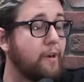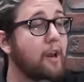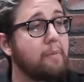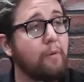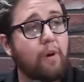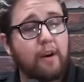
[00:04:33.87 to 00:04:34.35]

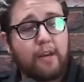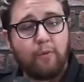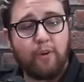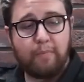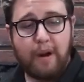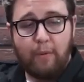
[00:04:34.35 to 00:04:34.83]
going to be
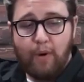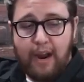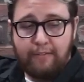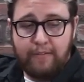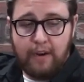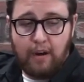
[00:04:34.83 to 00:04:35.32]
working with my
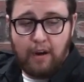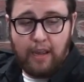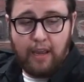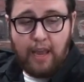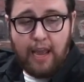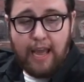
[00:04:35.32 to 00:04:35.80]
wife and i
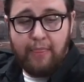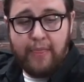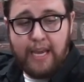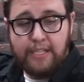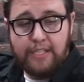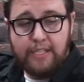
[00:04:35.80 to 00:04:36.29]

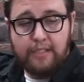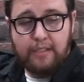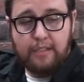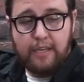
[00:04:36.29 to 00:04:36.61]
and that's